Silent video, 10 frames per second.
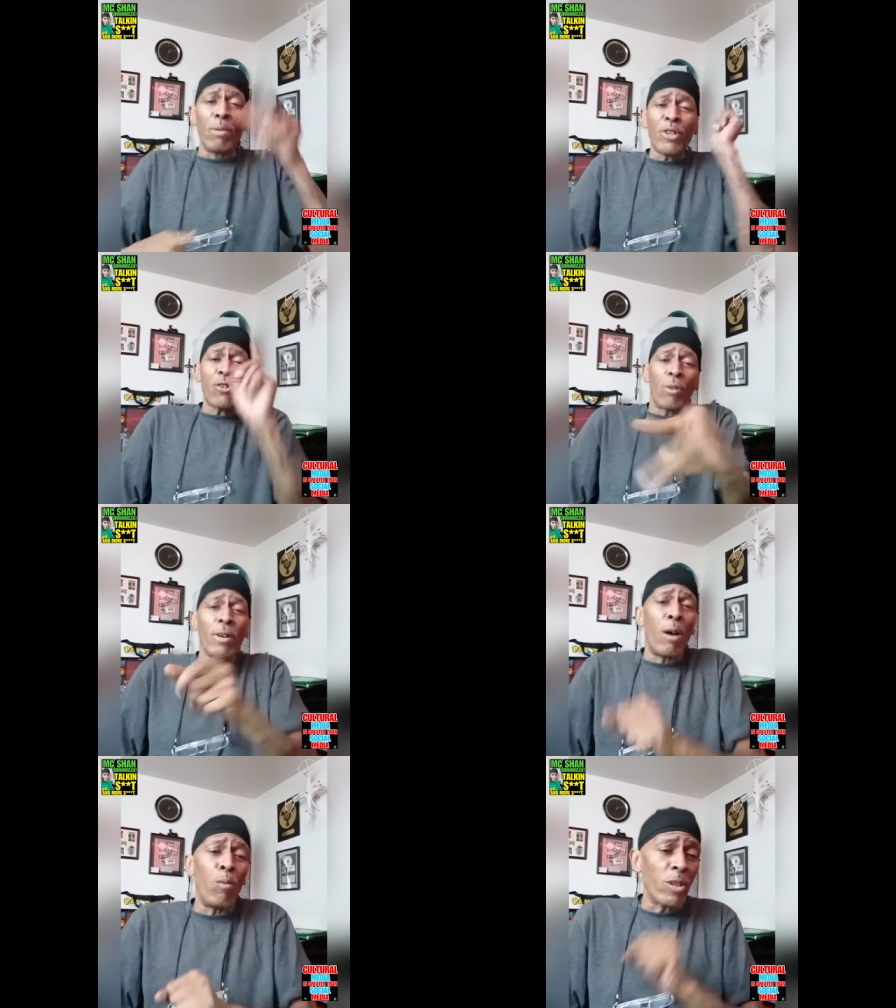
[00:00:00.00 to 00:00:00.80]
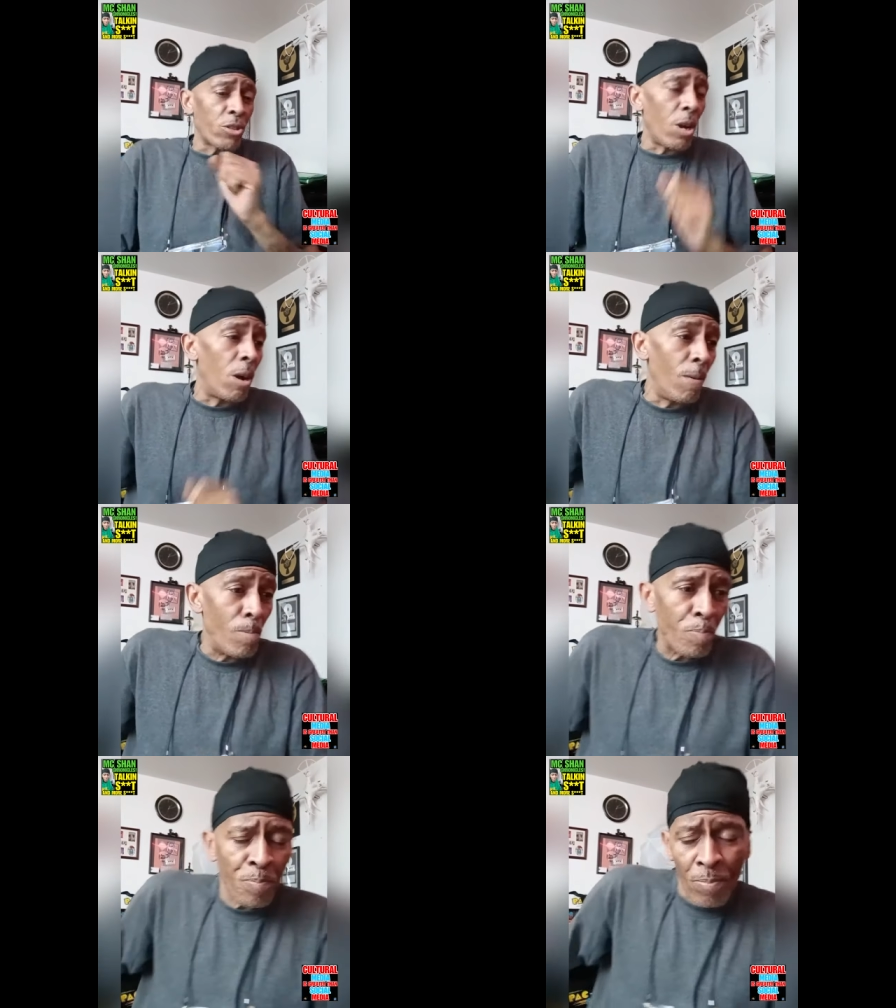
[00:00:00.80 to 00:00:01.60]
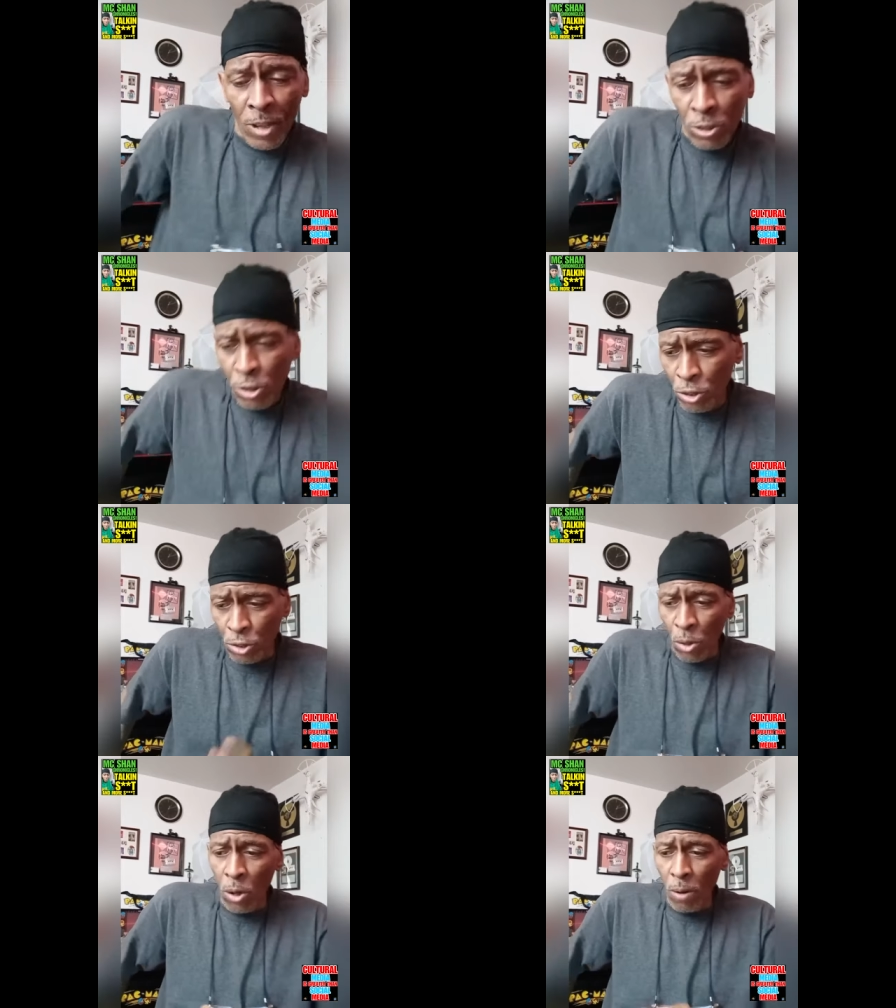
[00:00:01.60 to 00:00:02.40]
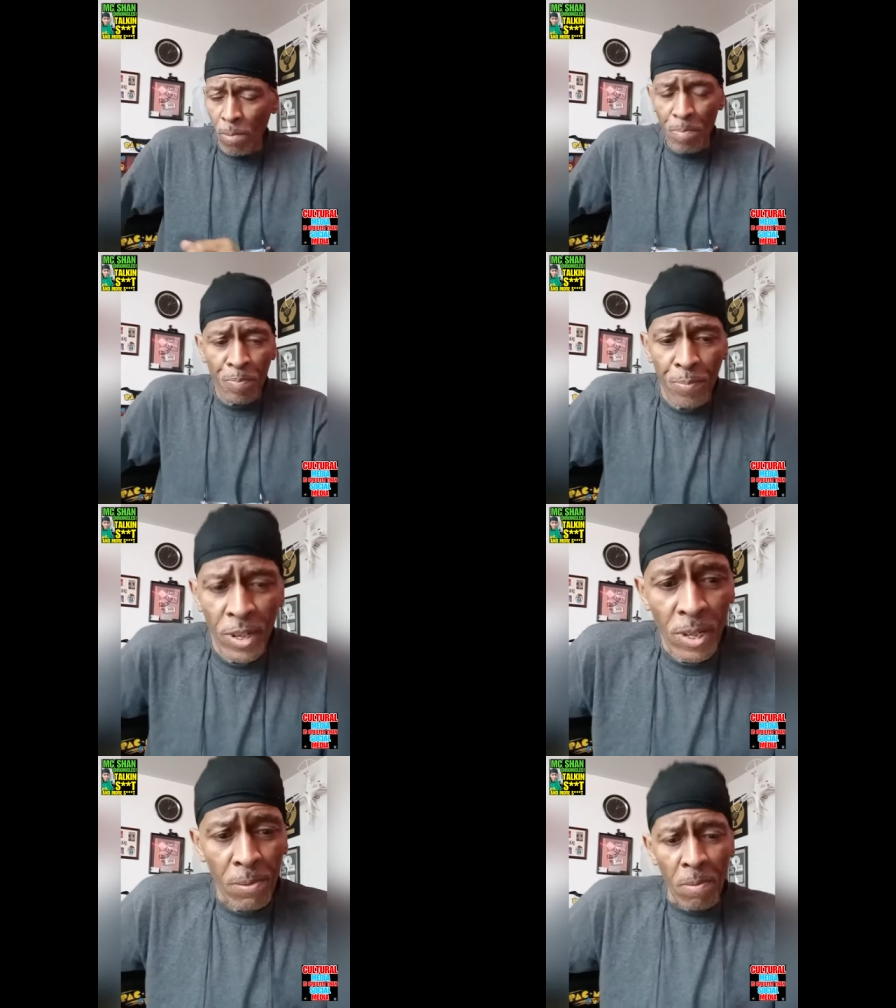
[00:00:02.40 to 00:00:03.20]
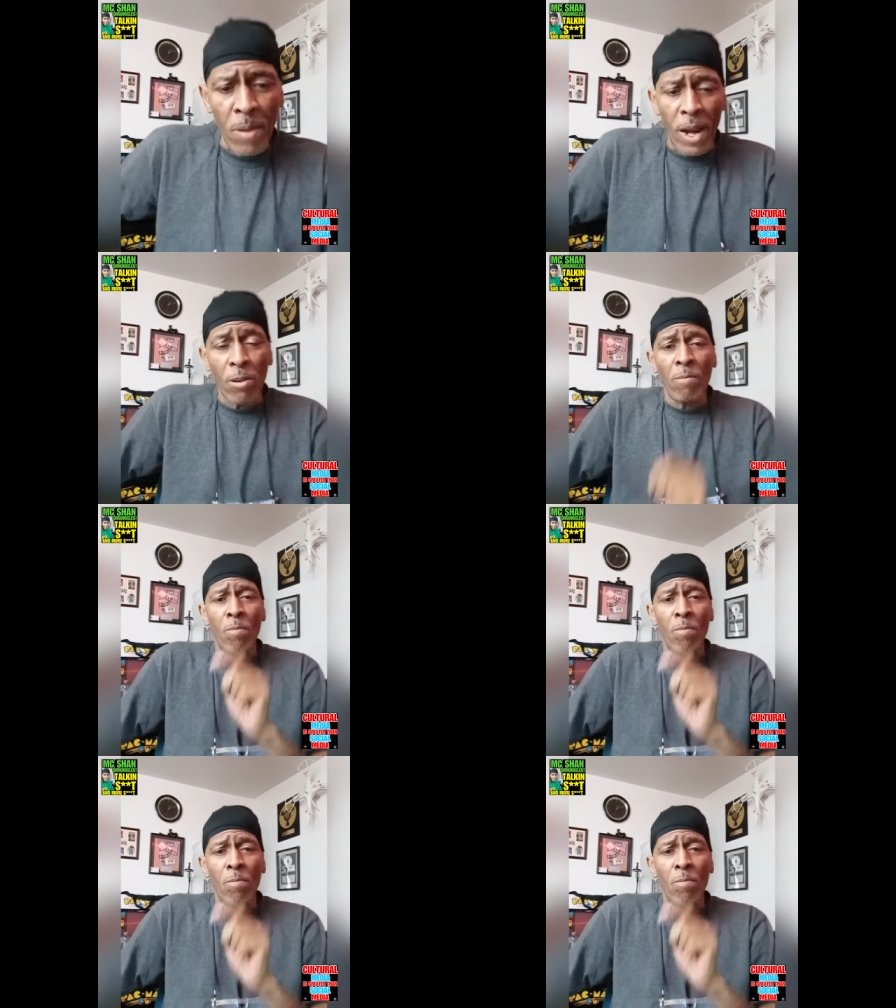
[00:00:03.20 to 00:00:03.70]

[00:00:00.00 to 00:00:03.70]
Let me show y'all what y'all saw the other night.